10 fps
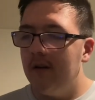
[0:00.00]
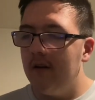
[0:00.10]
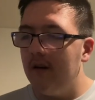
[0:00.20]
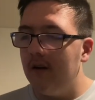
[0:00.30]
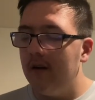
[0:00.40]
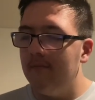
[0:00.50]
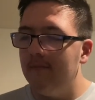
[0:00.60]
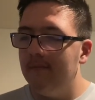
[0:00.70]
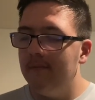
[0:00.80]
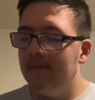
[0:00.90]

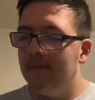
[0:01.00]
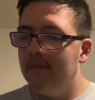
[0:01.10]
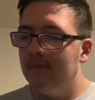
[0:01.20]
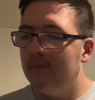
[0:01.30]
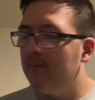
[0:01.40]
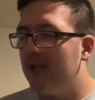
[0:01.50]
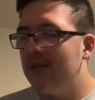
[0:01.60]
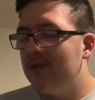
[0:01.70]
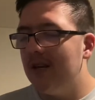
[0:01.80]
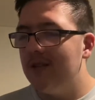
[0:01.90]
Um, but
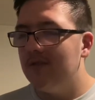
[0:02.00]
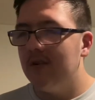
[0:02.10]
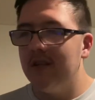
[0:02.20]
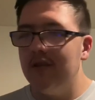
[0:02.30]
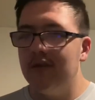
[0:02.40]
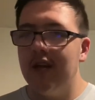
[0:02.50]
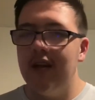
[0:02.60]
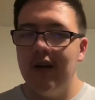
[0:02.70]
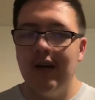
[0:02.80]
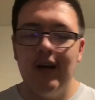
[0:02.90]
that's that's really the only
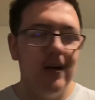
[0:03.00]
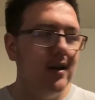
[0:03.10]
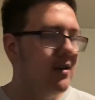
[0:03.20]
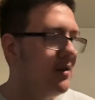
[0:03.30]
idea I had.